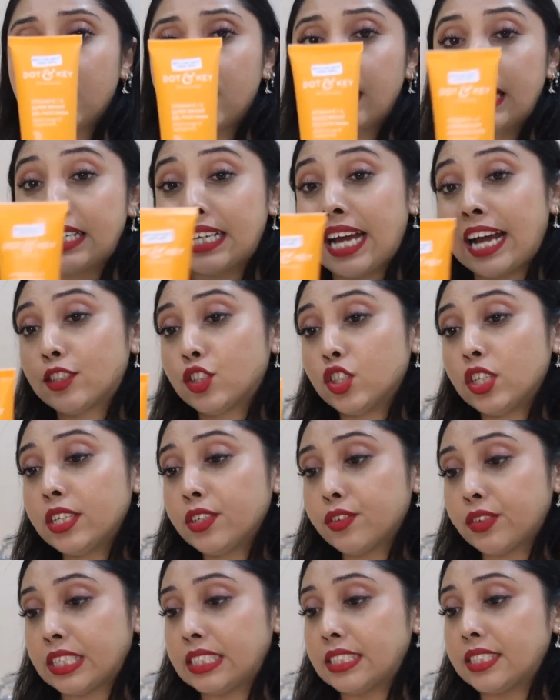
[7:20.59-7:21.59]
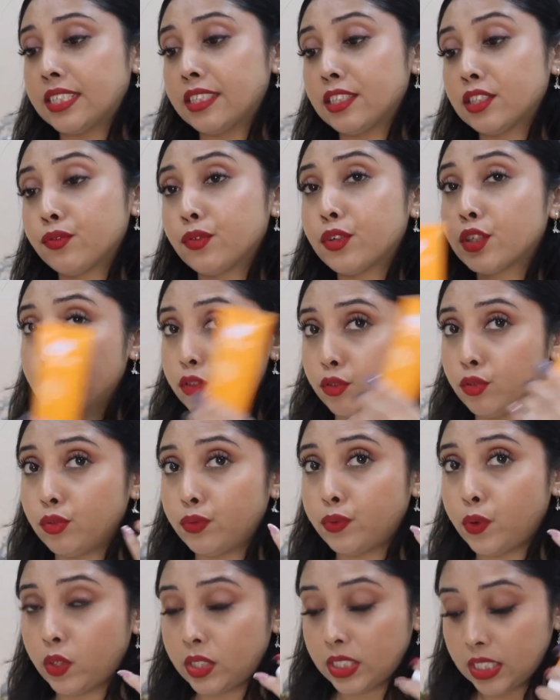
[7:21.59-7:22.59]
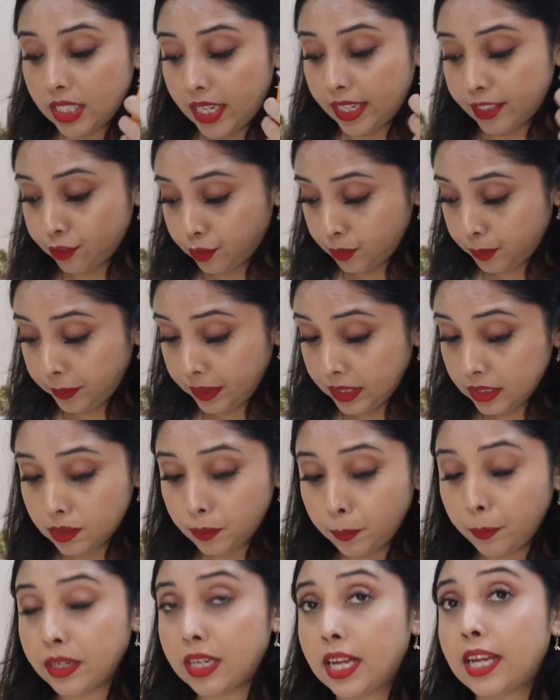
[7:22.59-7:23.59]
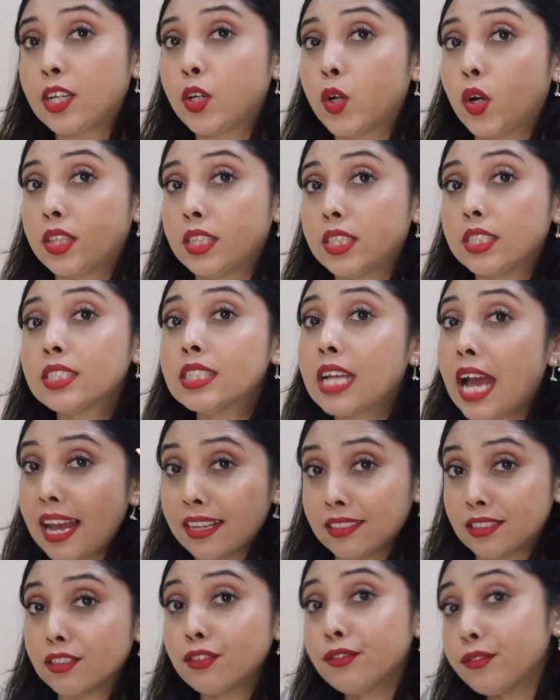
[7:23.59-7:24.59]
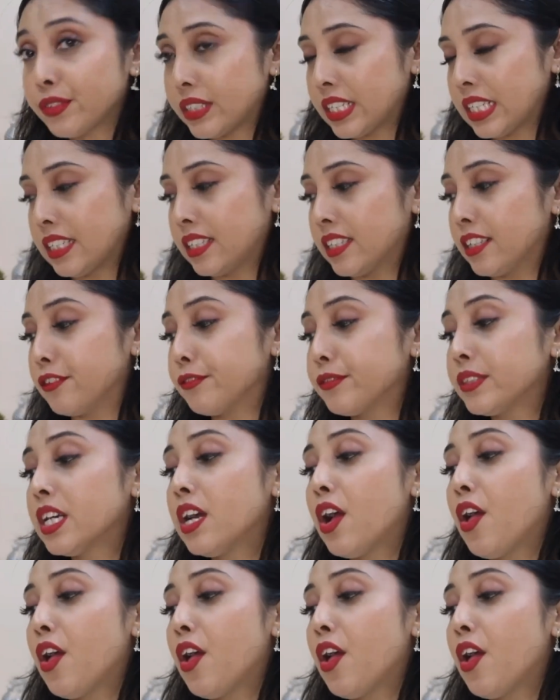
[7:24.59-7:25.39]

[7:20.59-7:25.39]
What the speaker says: It actually retails for 249 rupees, but I got this as a free gift.